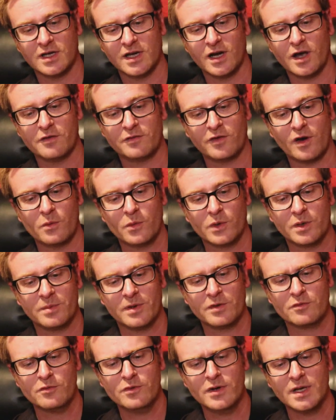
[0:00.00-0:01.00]
You know, if I were to
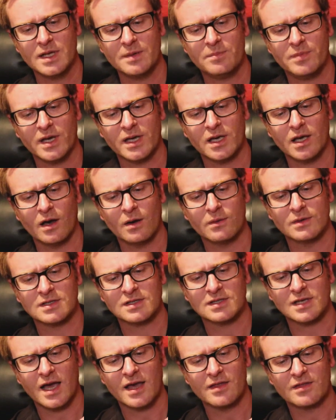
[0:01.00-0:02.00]
be really picky, I would
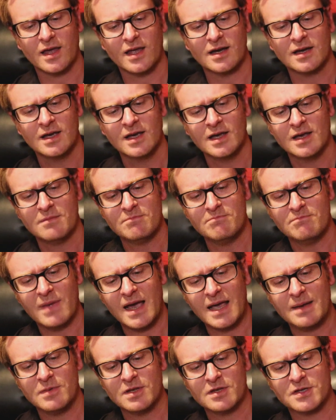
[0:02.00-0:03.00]
say that
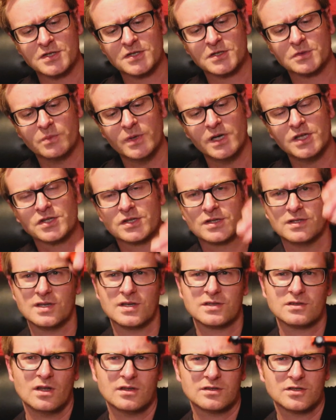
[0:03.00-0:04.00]
maybe the switch, because
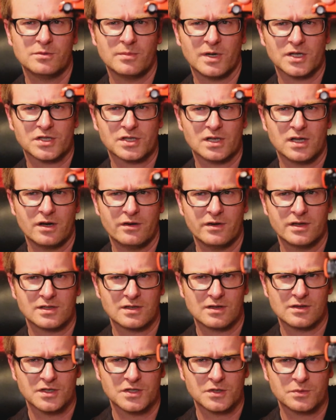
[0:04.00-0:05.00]
there's not too much clearance
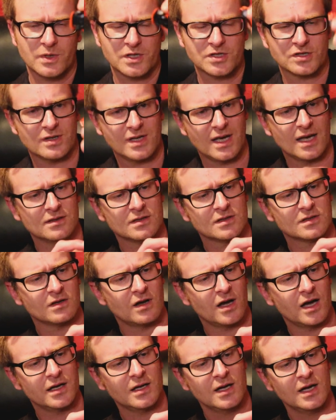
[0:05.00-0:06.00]
on the switch on the
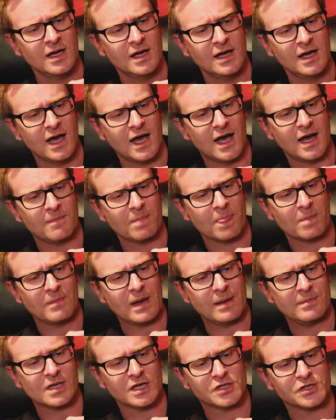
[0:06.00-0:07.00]
underside, um,
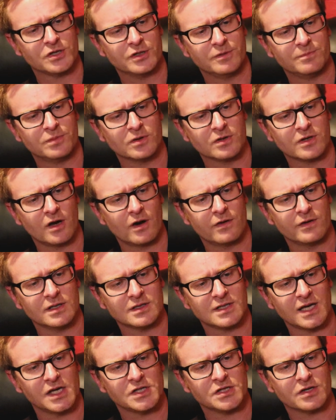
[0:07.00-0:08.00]
maybe they should have put the
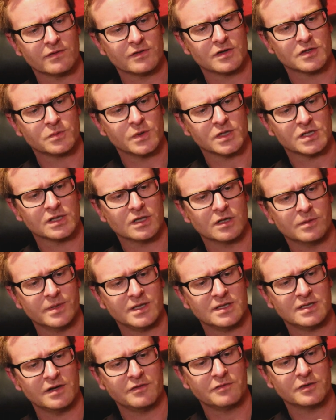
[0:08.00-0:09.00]
orientation of the switch a little
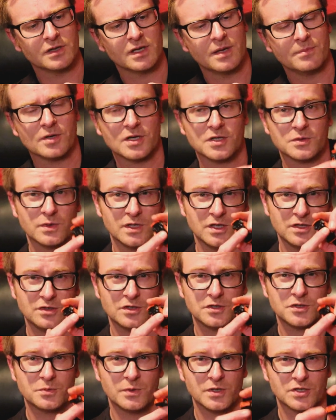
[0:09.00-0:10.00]
bit differently because when you
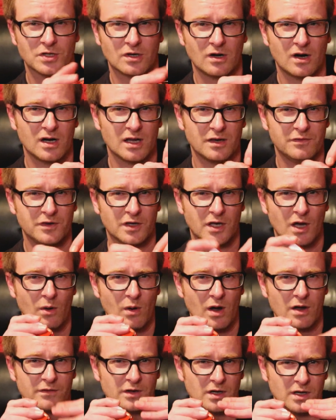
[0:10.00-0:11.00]
do switch it on, if you
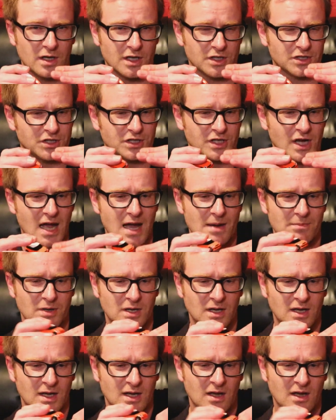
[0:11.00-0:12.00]
go over a sharp
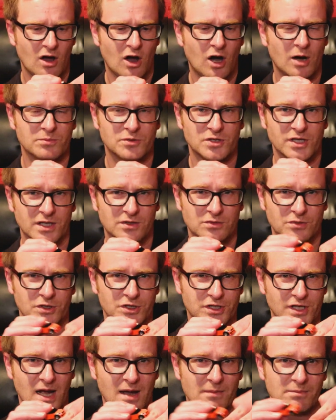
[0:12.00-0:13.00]
object or a
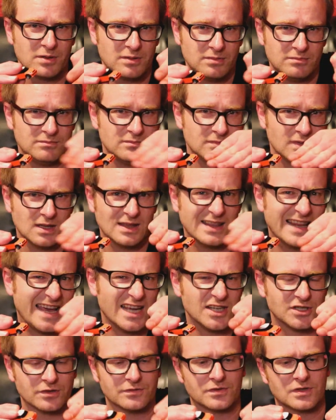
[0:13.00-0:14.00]
sharp
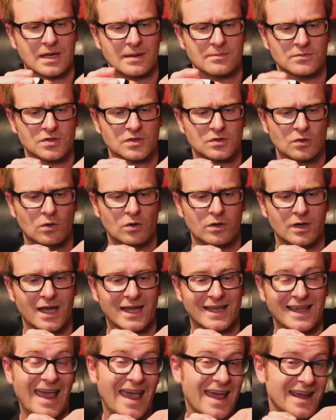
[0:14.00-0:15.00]
ledge of some sort,
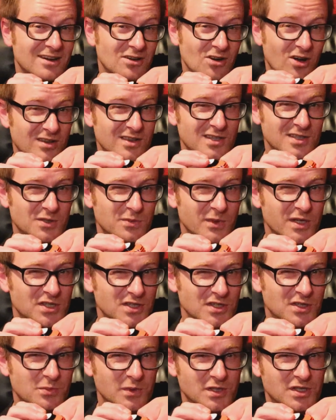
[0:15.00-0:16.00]
it can knock the switch
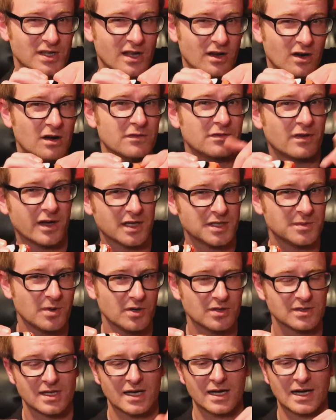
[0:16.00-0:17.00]
and switch that off. I
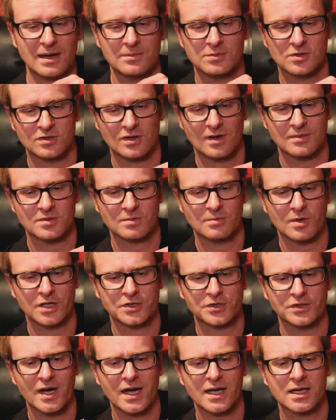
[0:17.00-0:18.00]
experienced that a couple of times on my
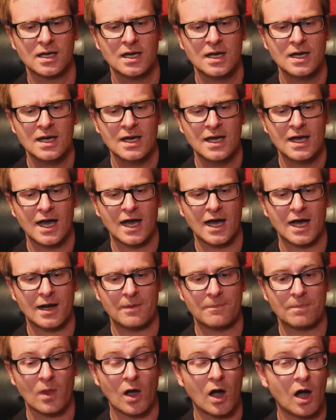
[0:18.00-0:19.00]
track.
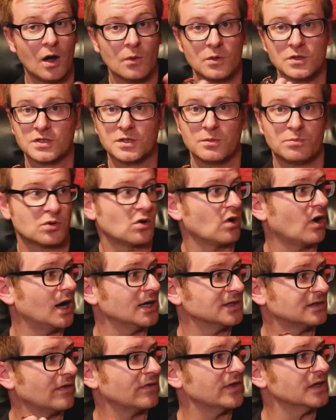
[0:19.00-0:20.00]
Um, I was
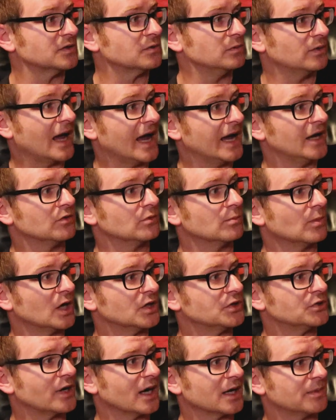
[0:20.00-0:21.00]
surprised that this could handle my
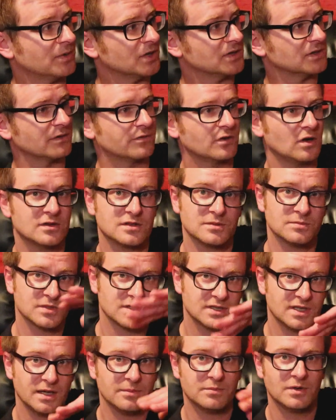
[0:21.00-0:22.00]
track because I've got some
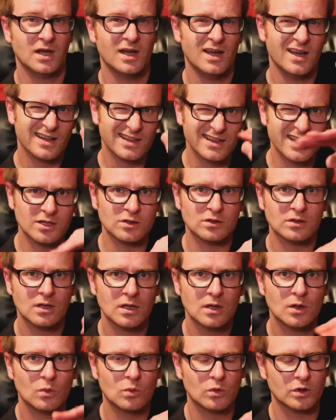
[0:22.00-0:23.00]
steep little
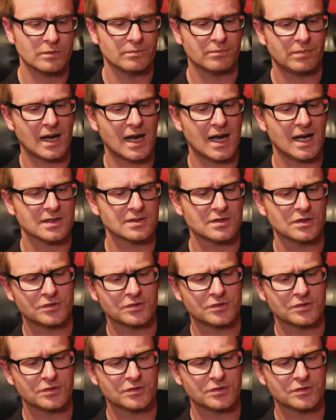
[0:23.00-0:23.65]
wooden parts.